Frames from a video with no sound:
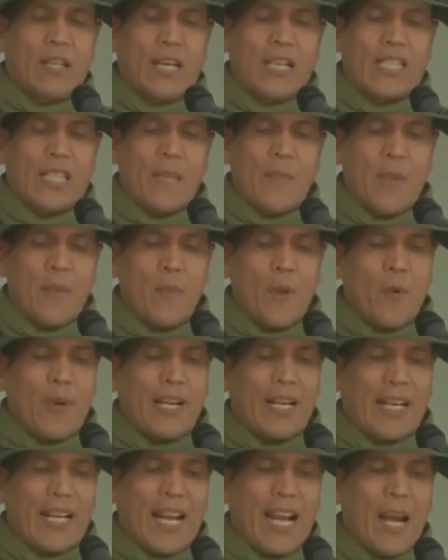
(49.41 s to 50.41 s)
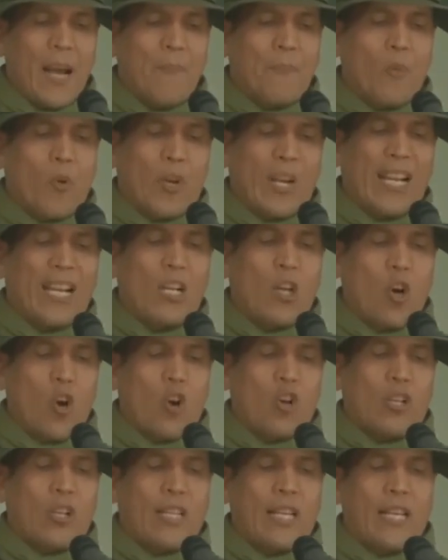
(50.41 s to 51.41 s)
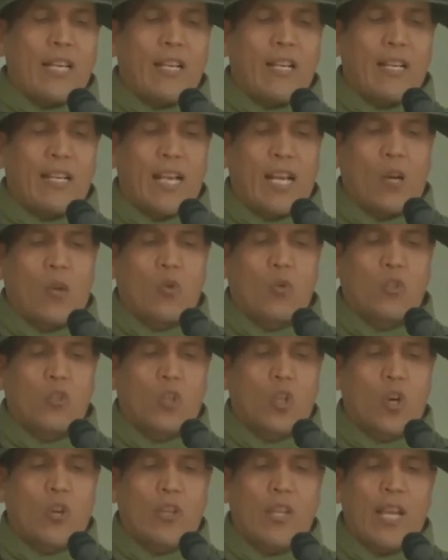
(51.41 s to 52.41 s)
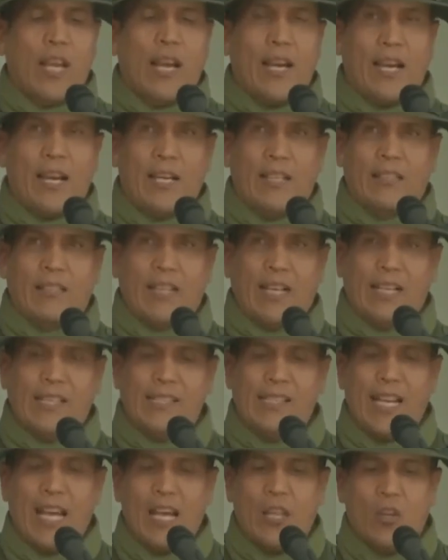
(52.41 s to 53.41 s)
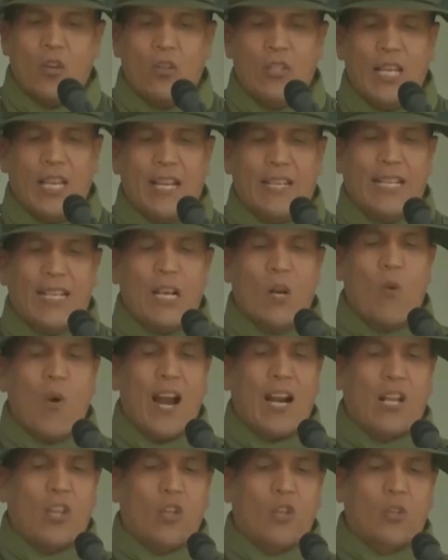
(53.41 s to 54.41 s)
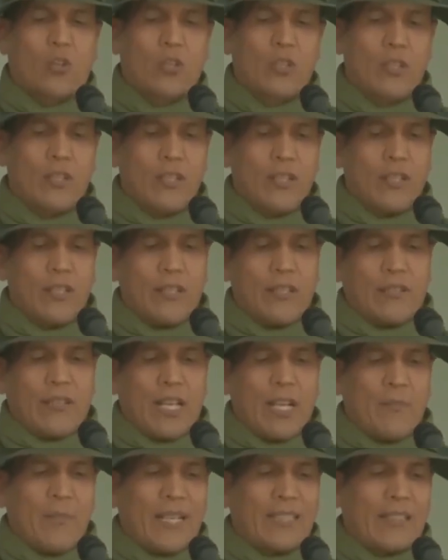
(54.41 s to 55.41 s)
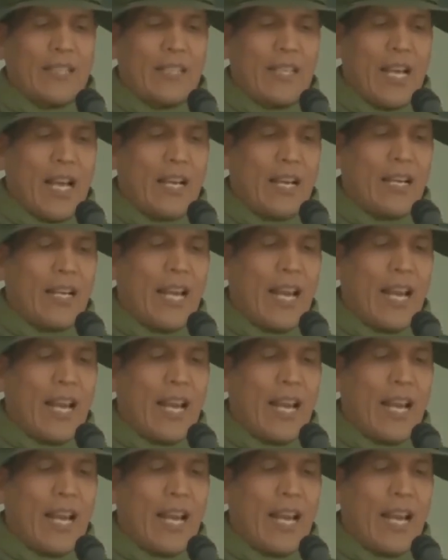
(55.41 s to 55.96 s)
It will guarantee the safety of the voters and guarantee the safekeeping of the electoral materials throughout the entire nation.